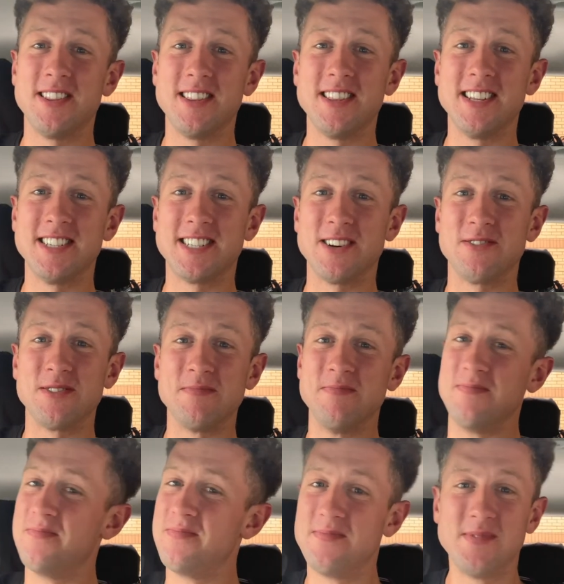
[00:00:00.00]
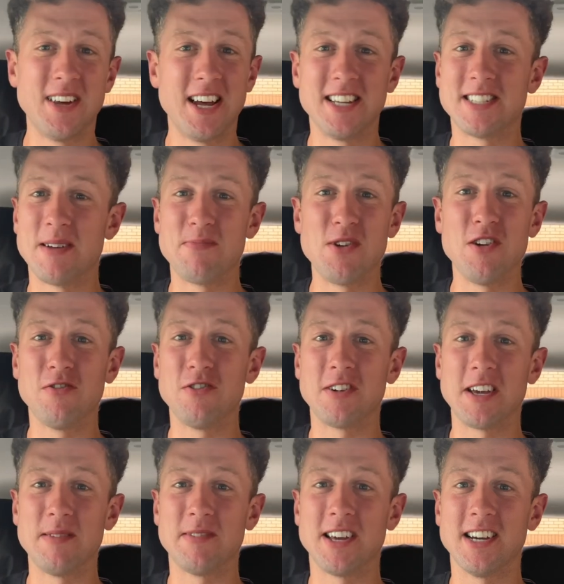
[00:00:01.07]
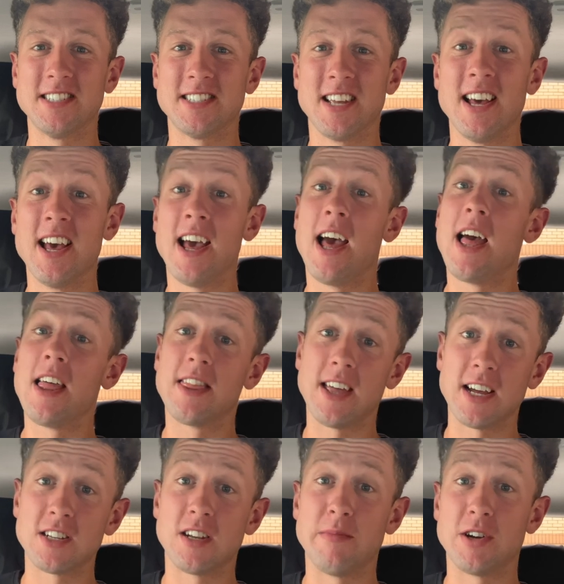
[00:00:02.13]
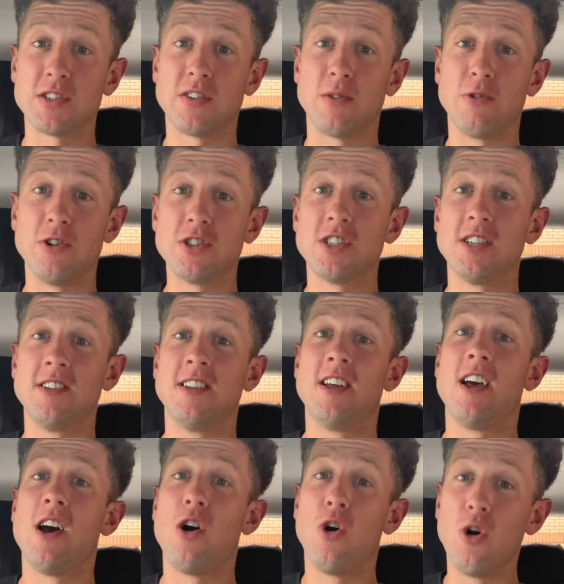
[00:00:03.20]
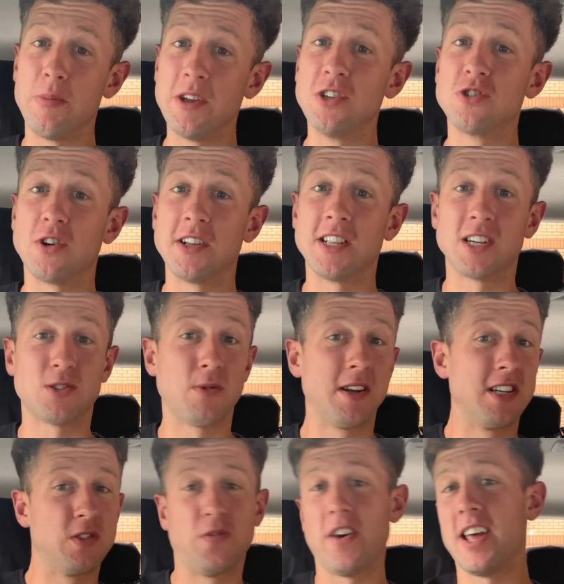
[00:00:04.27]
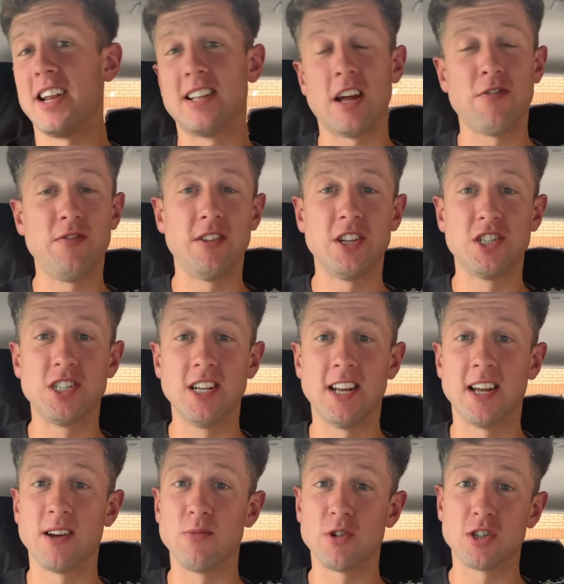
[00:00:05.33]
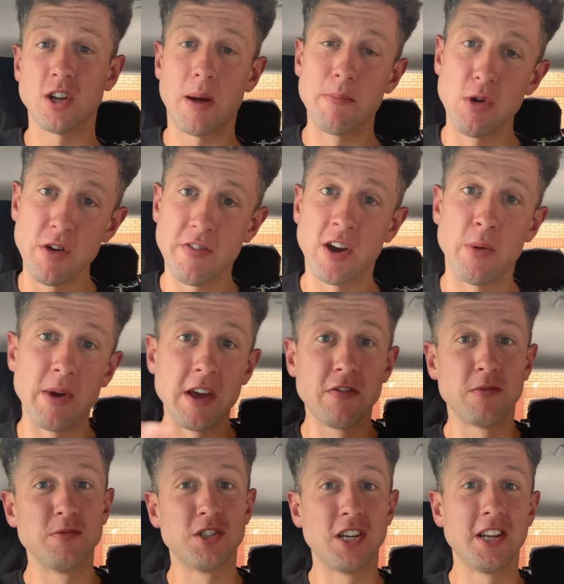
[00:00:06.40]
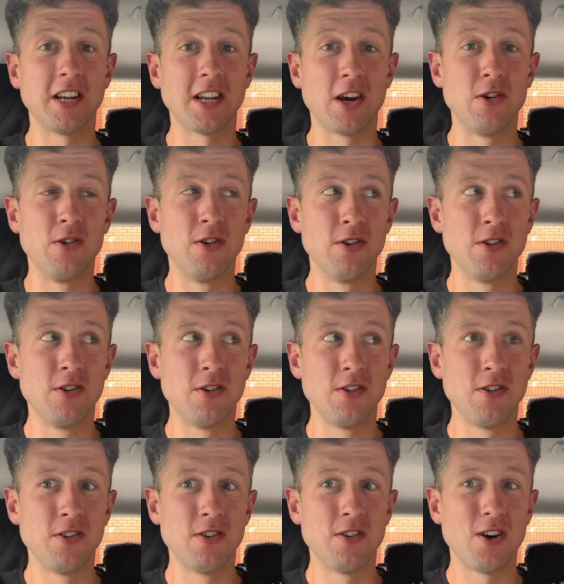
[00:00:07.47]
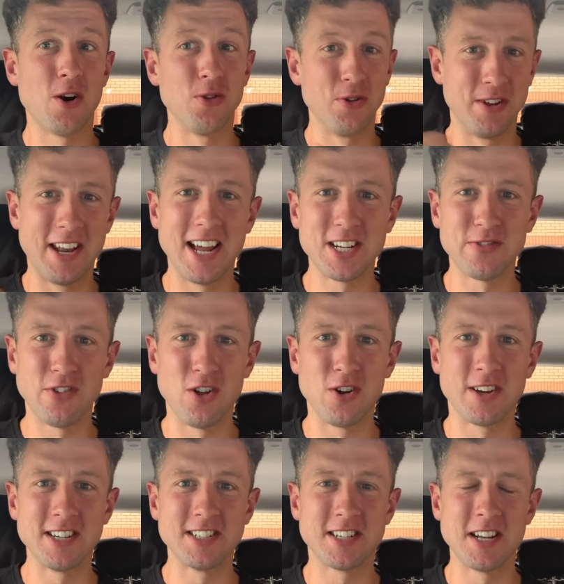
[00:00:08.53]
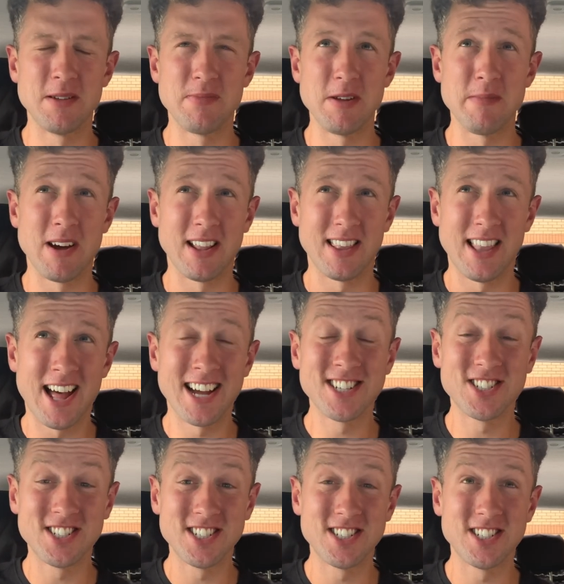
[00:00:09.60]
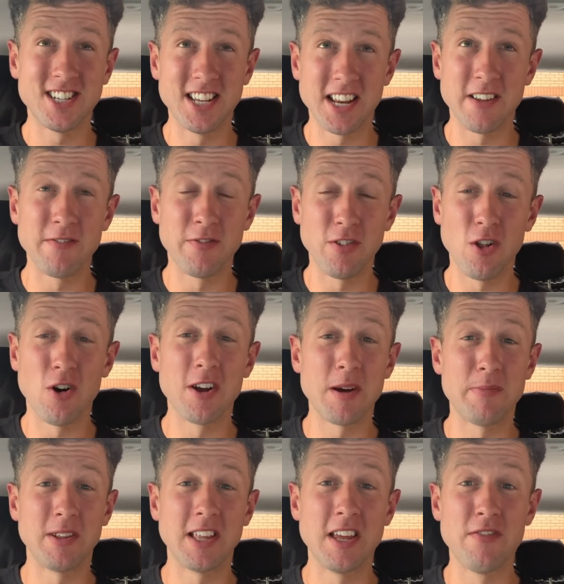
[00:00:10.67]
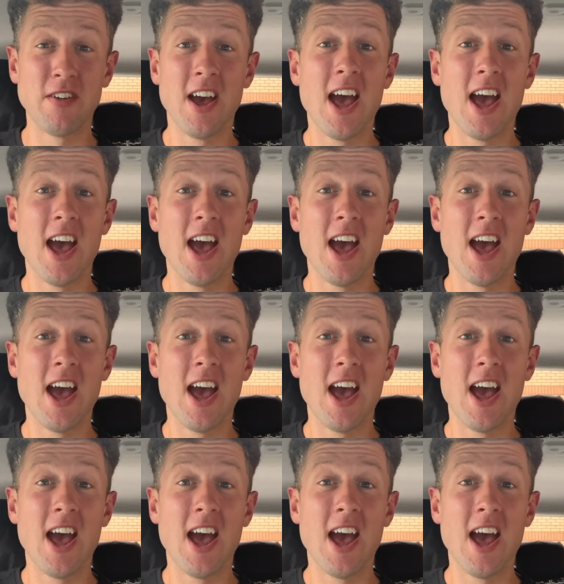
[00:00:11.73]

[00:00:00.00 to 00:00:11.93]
you sell them. It's a beautiful game, guys. Thanks so much for watching. Hope you enjoyed this one. It's very different than shearing. We're sort of moving away from shearing now. Although the next vlog is going to be my last shearing vlog, I believe.